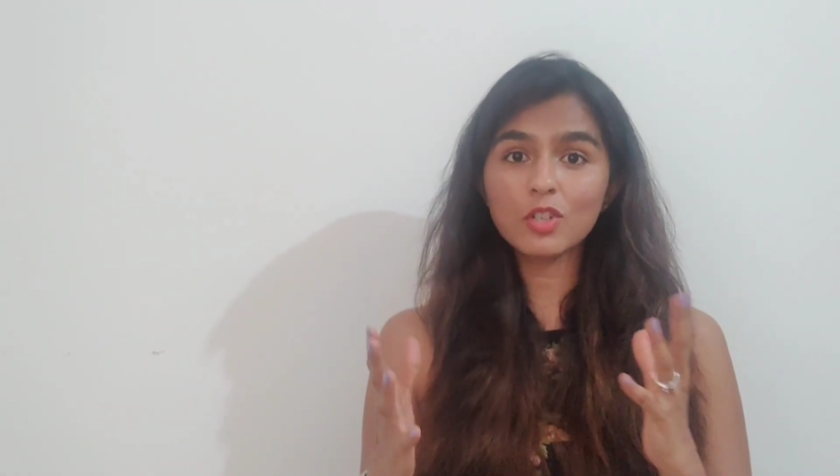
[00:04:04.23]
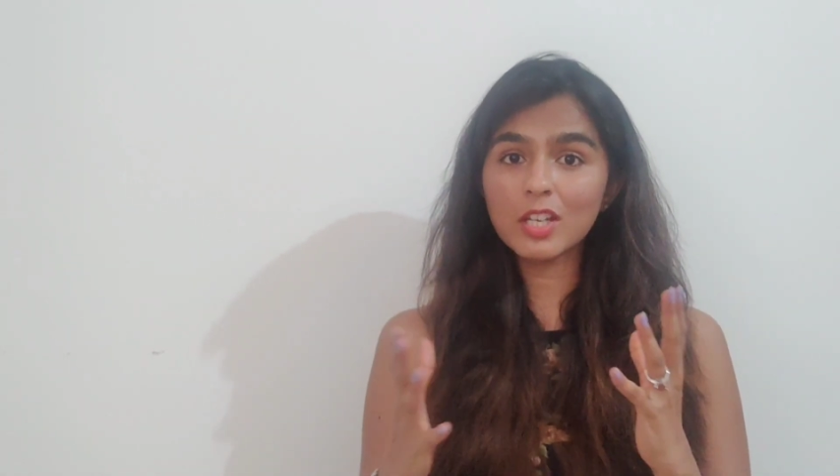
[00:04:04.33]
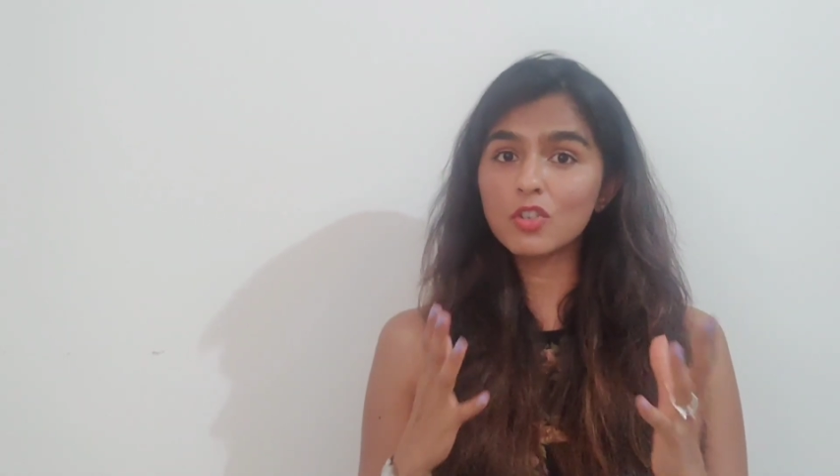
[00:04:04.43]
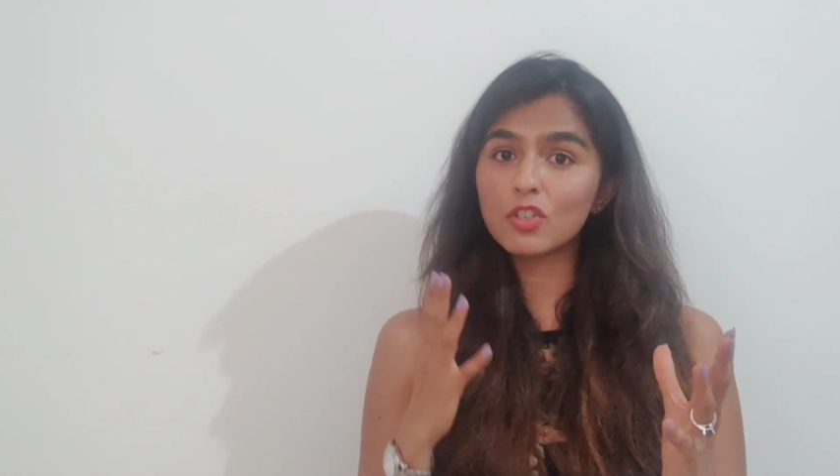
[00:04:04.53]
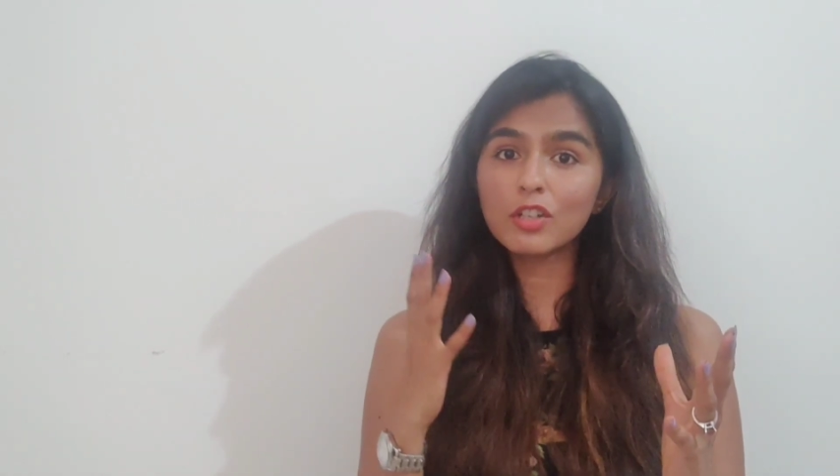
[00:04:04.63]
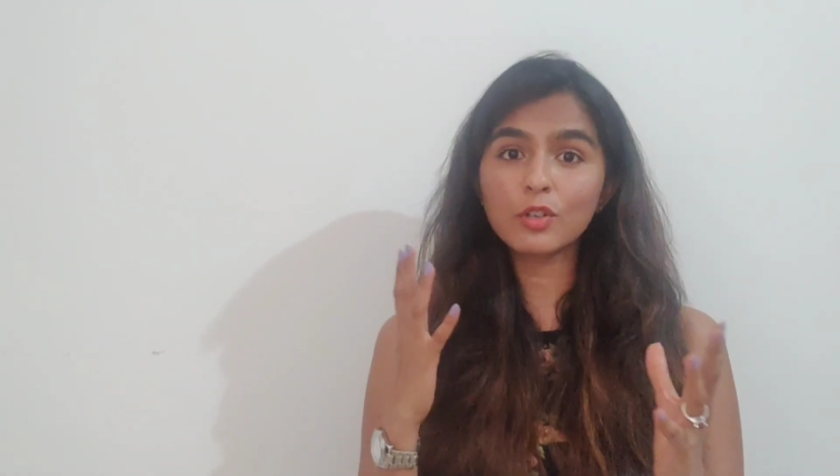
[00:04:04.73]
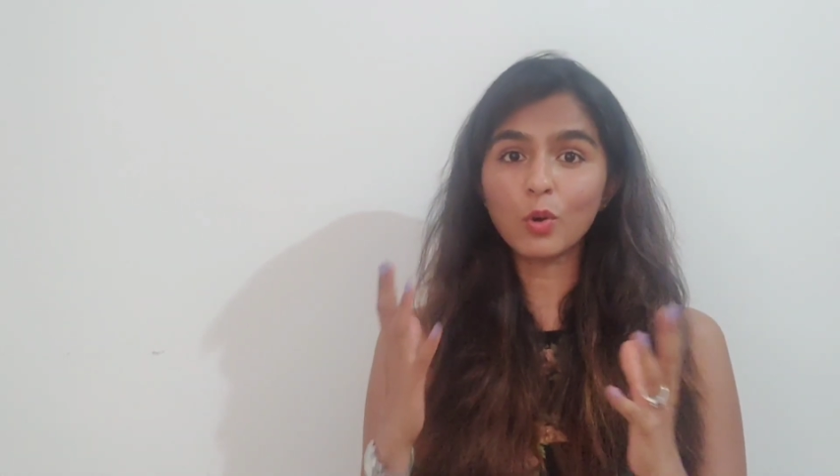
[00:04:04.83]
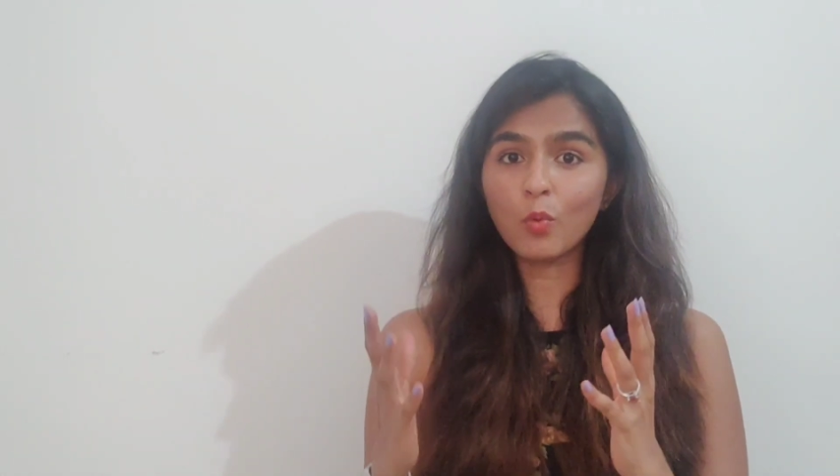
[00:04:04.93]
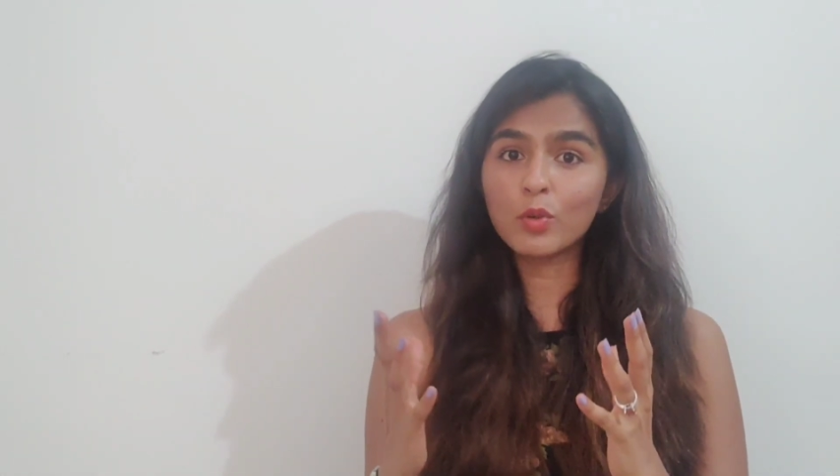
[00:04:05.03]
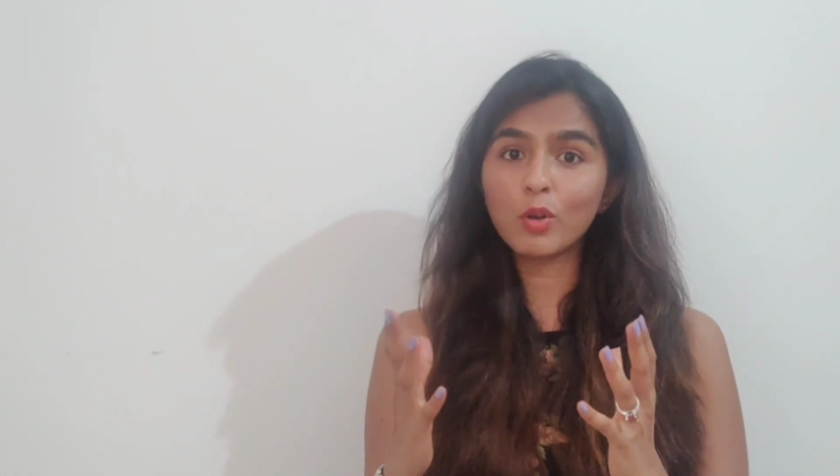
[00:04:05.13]
change in your
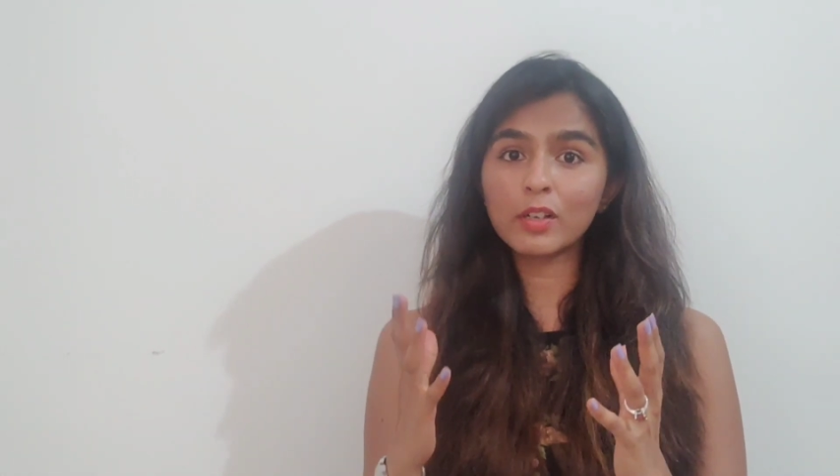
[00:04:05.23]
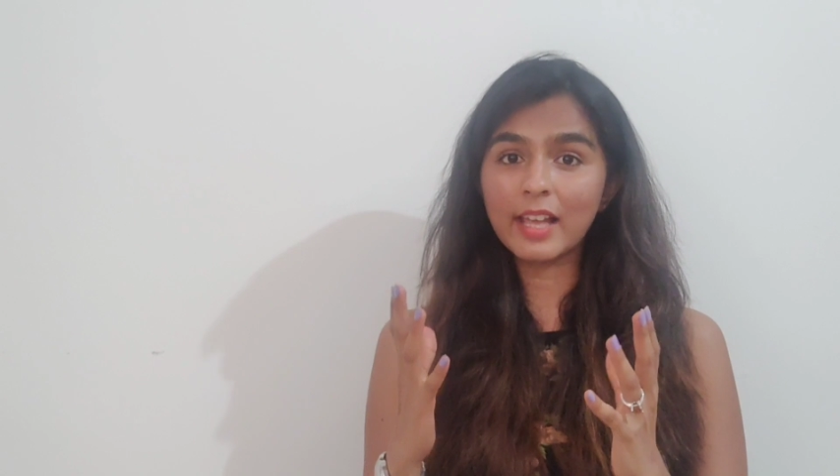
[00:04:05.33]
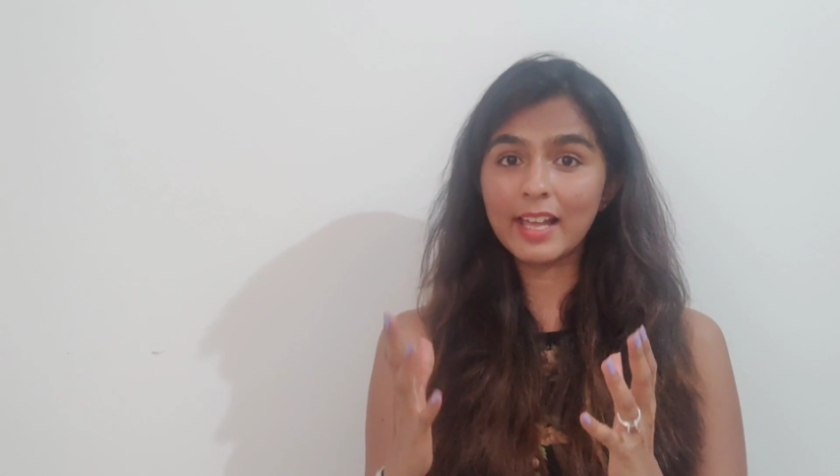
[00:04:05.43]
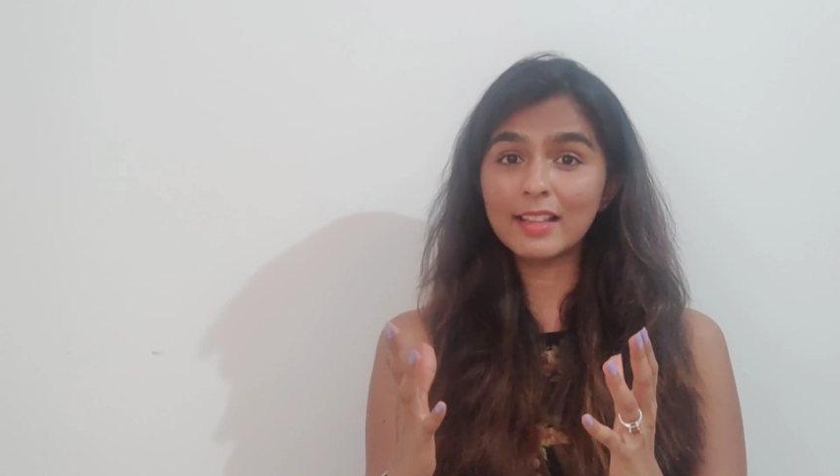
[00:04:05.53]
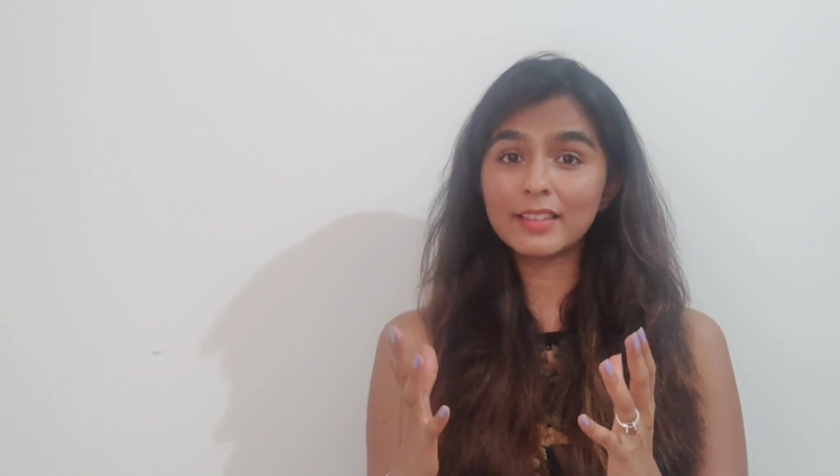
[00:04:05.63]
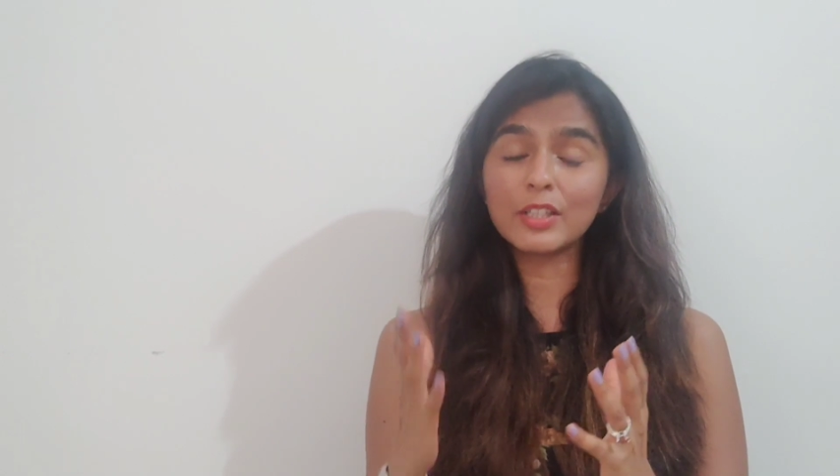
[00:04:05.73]
overall health,